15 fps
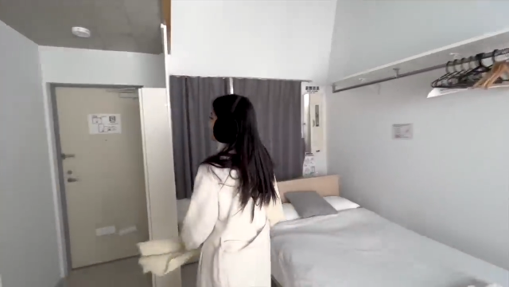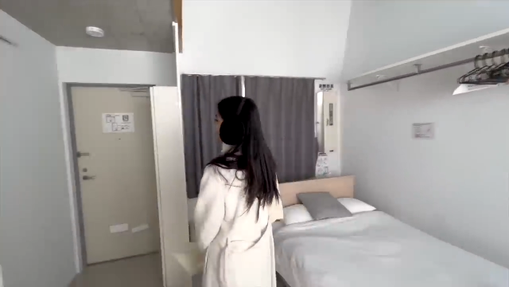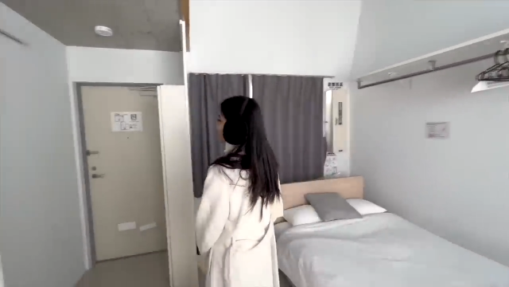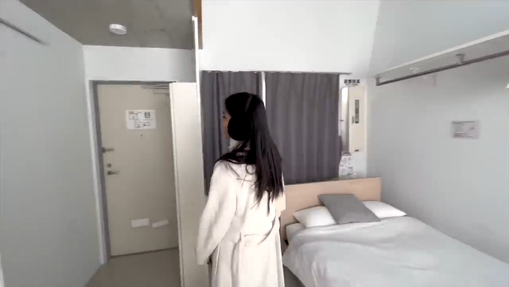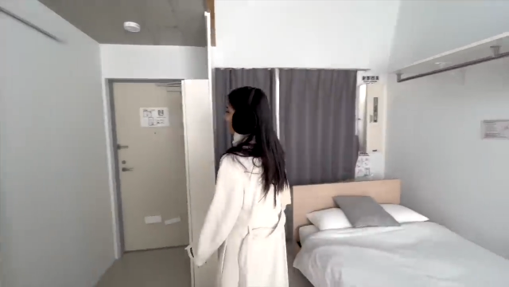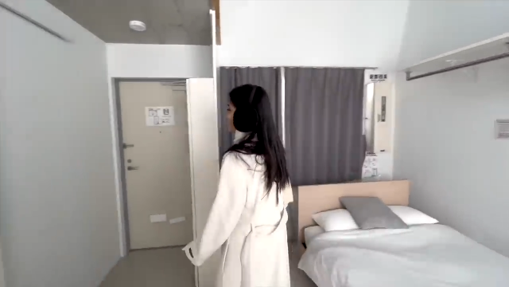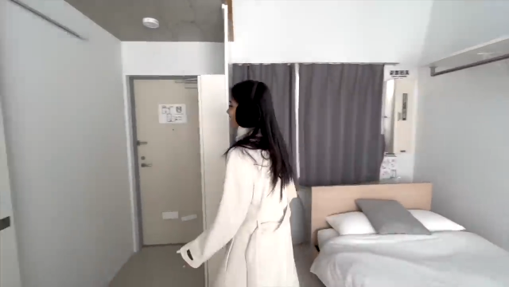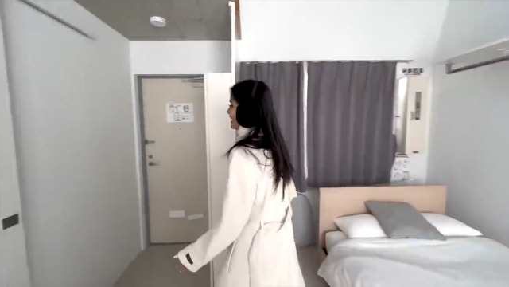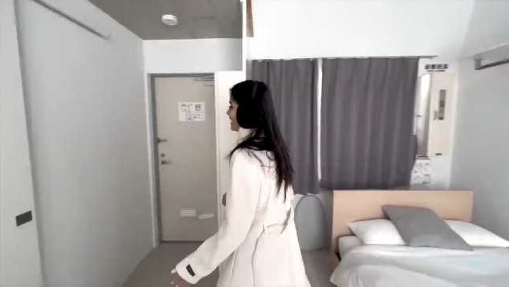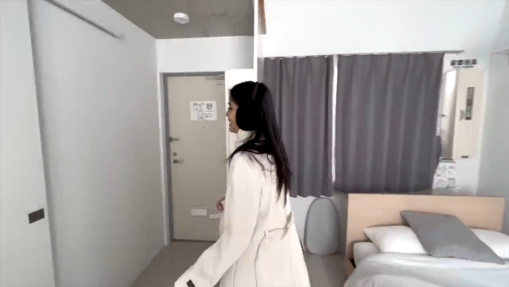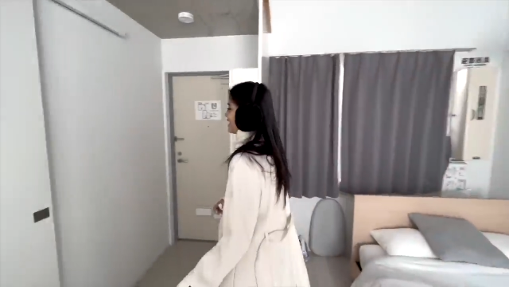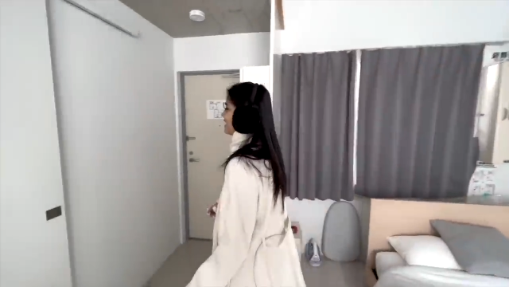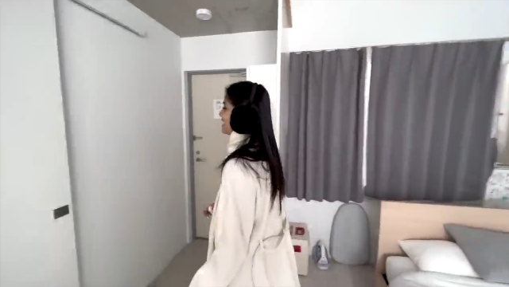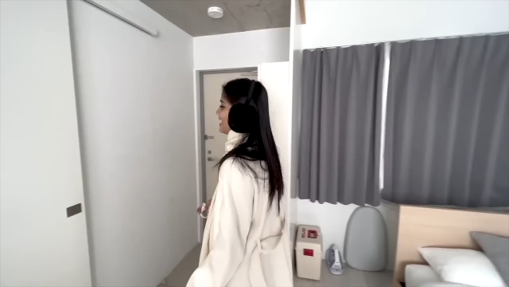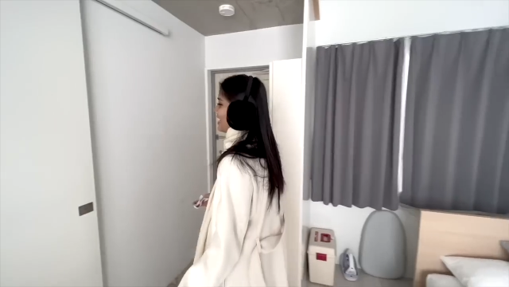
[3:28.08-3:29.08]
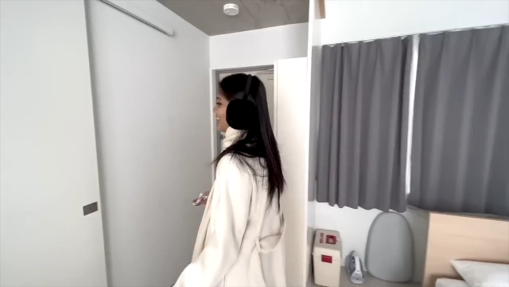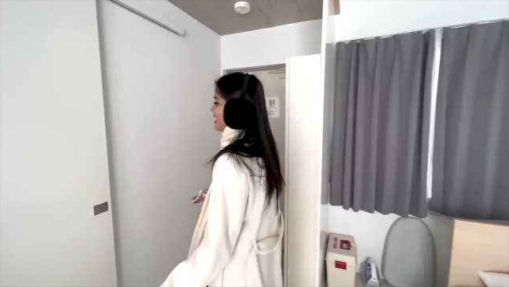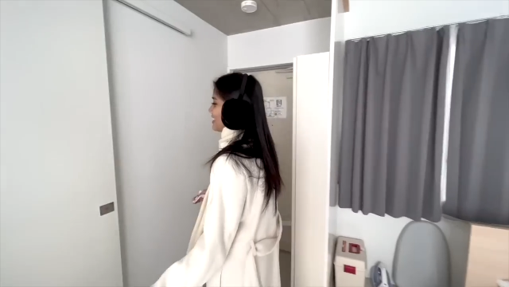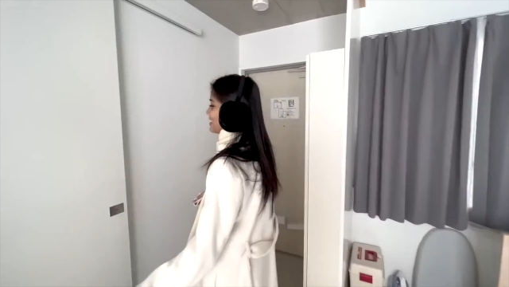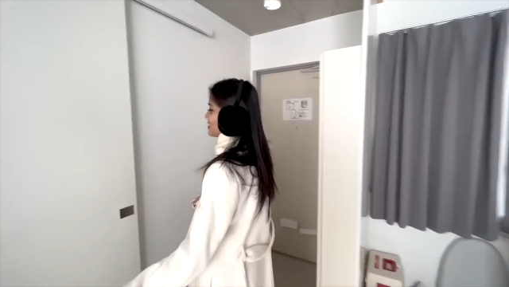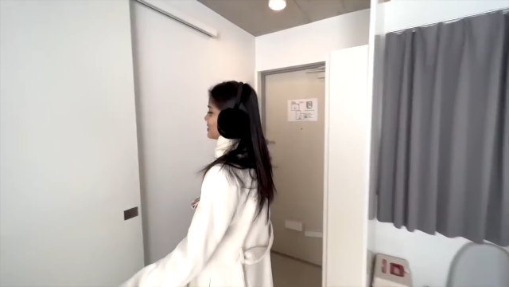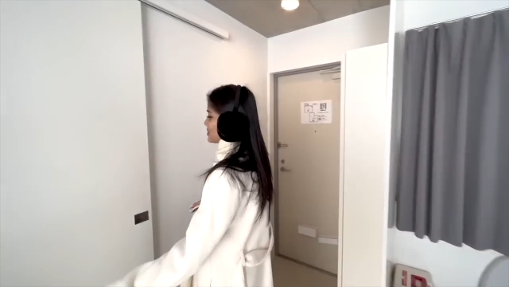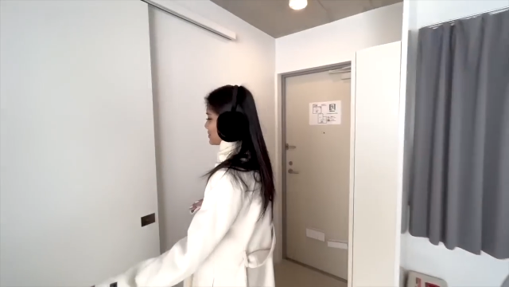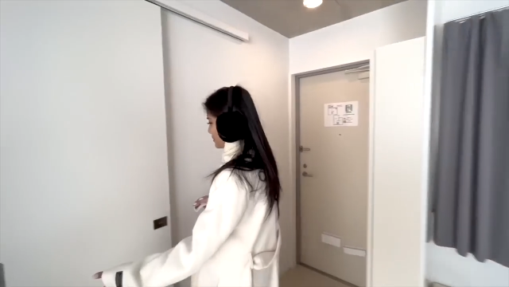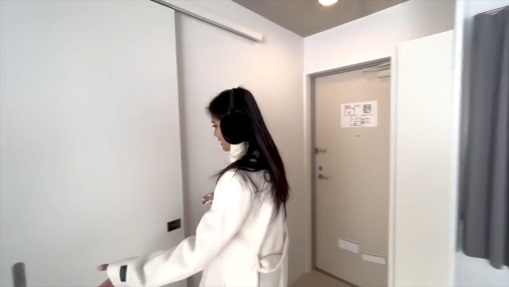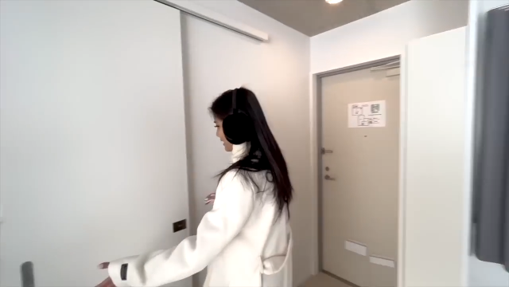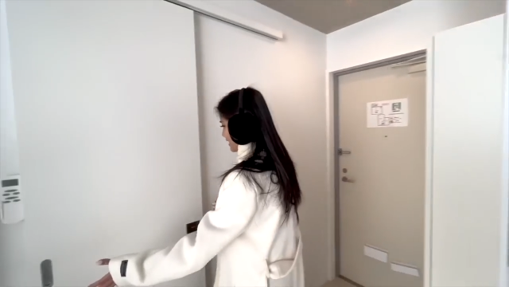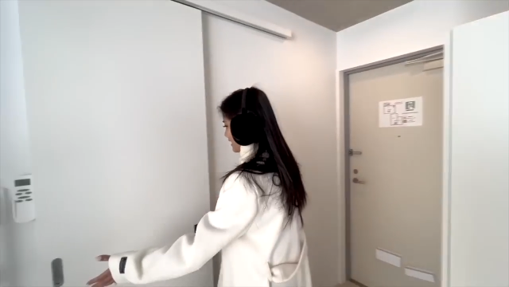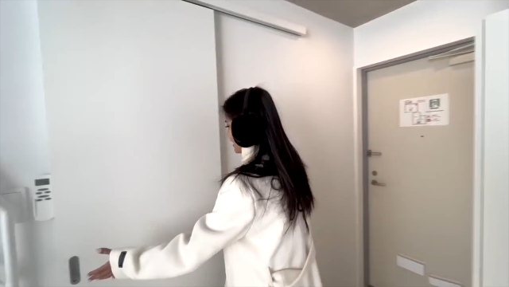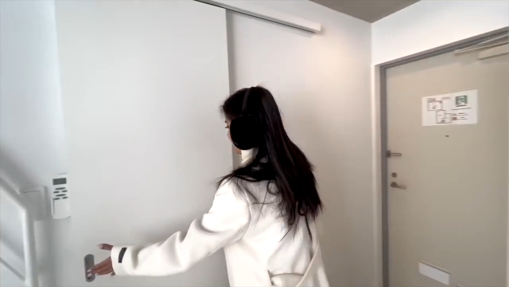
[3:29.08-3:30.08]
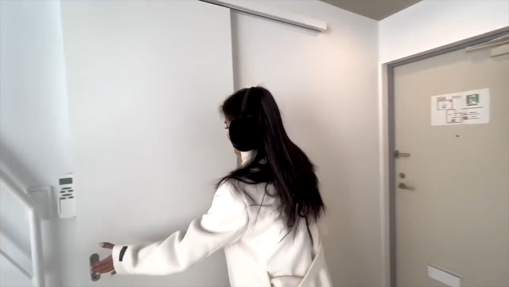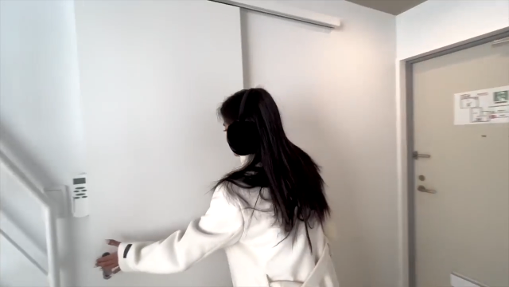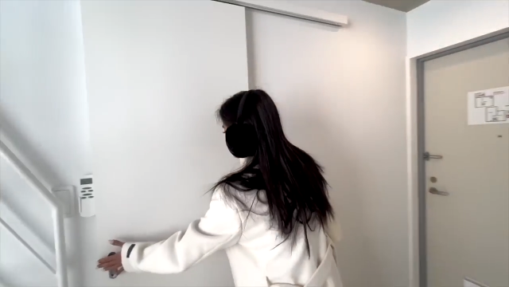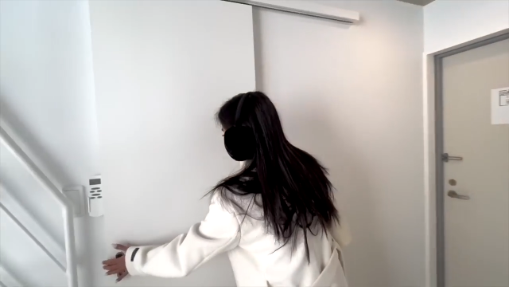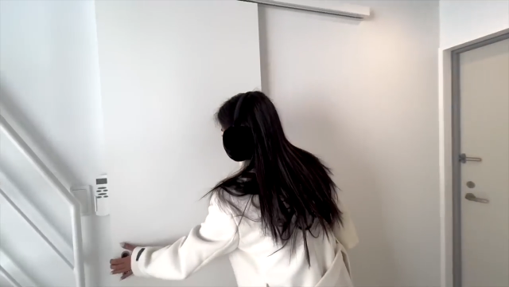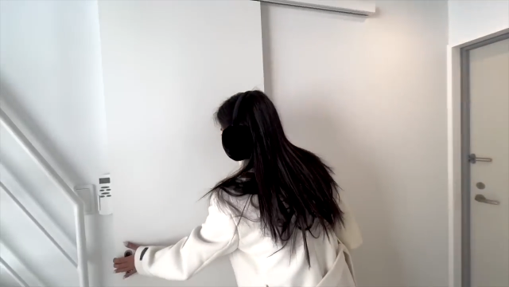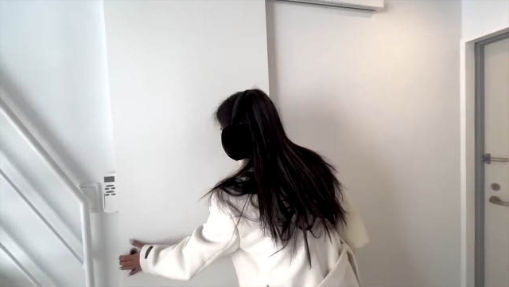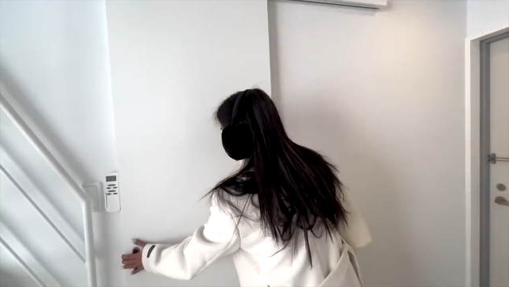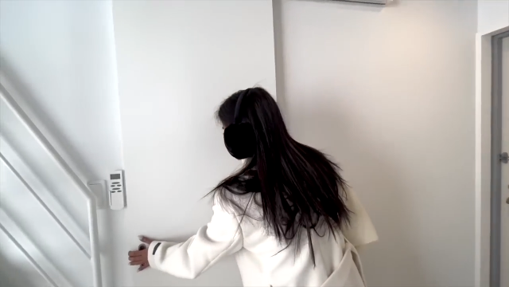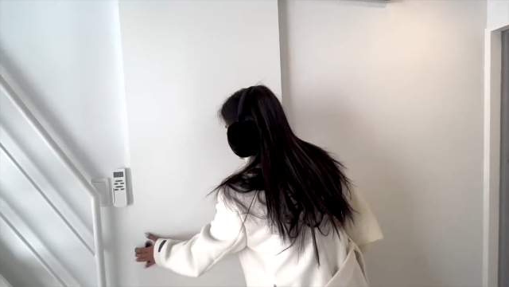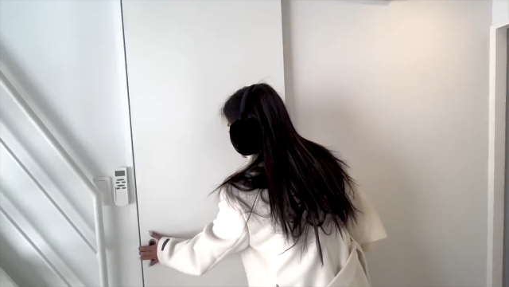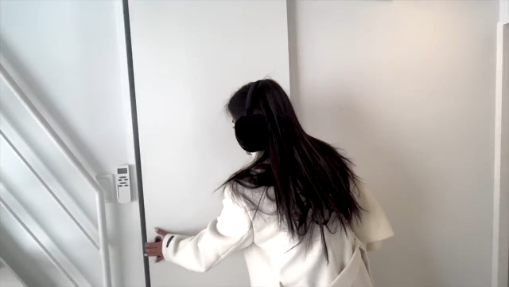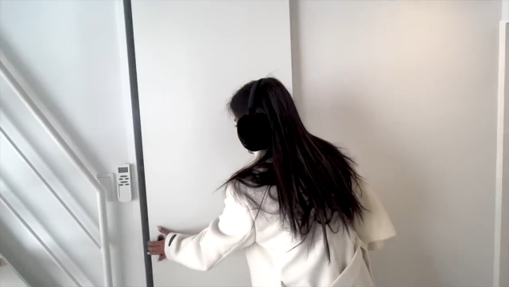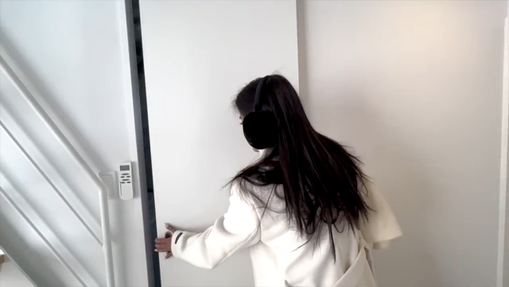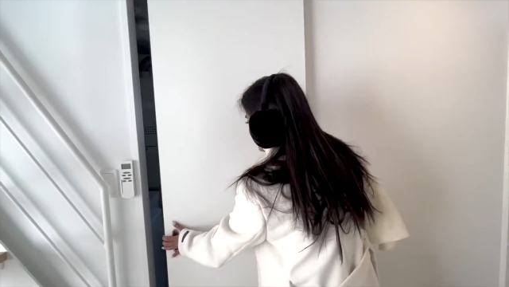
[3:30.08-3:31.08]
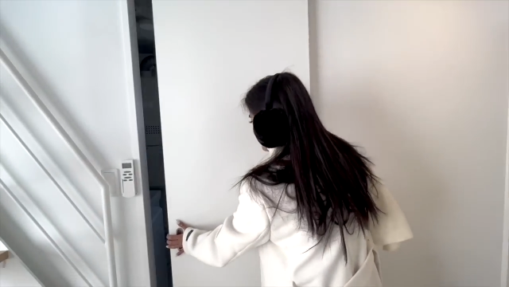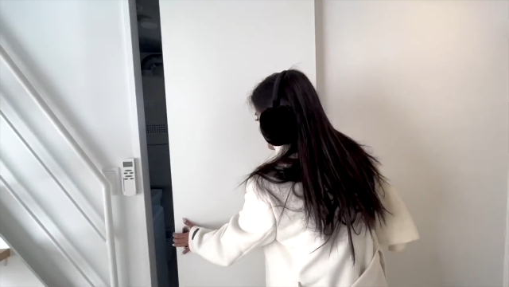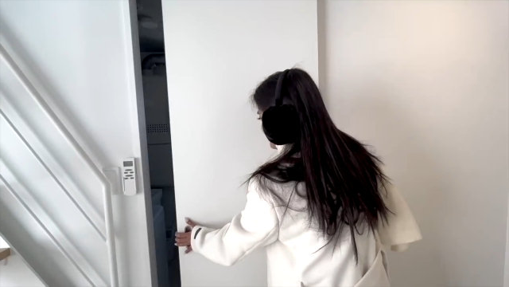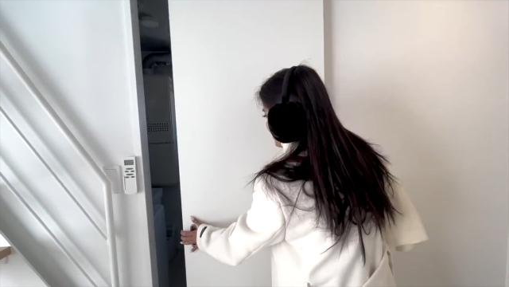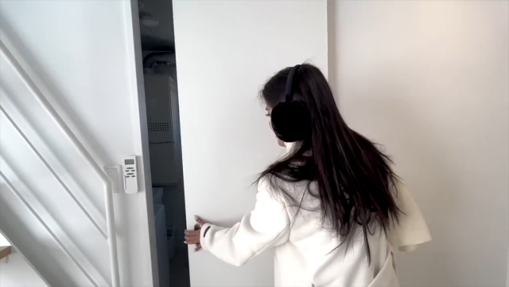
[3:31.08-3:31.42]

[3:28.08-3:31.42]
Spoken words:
No face is visible, so there are no lips to read.